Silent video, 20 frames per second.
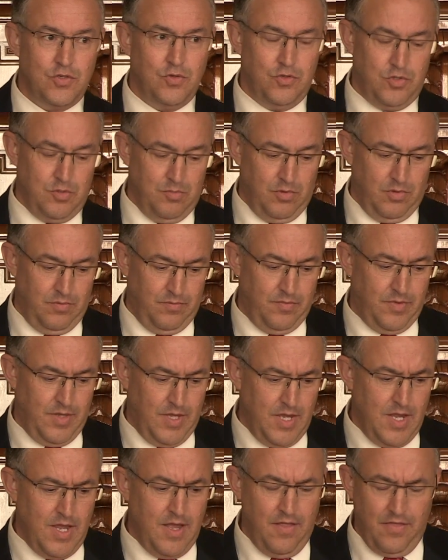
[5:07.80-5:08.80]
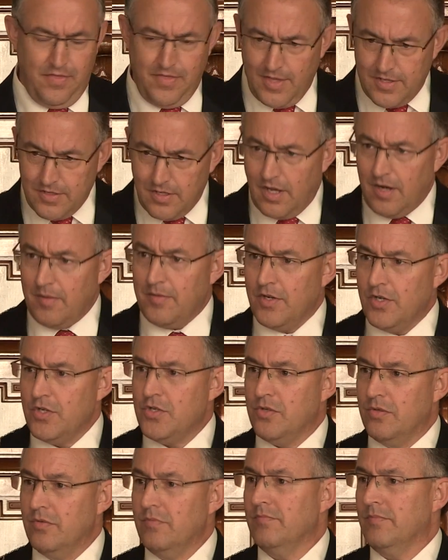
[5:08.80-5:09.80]
suitable? Not an
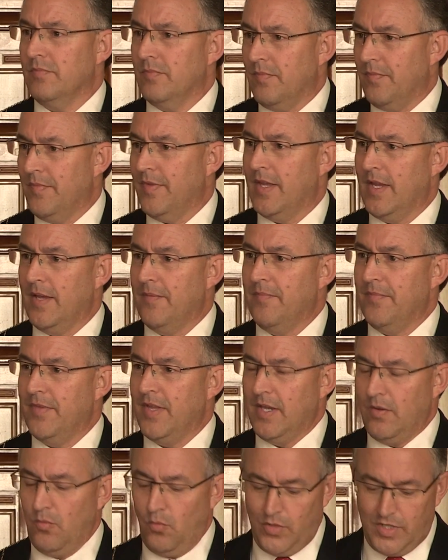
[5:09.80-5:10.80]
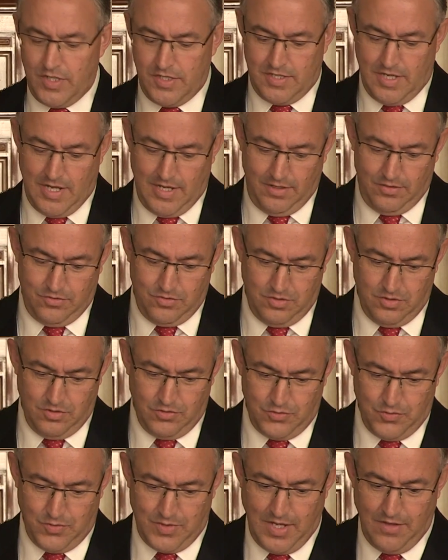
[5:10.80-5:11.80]
issue. we decided to go
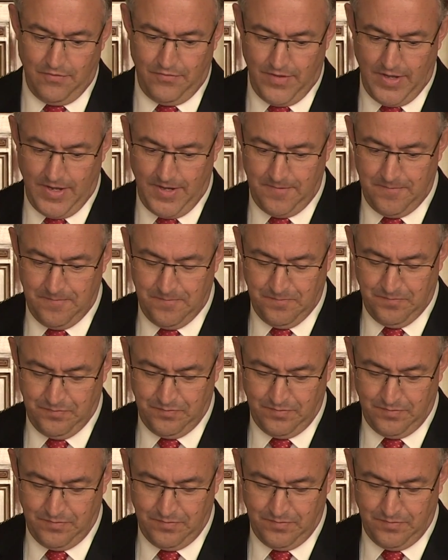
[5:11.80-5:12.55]
to a cafe,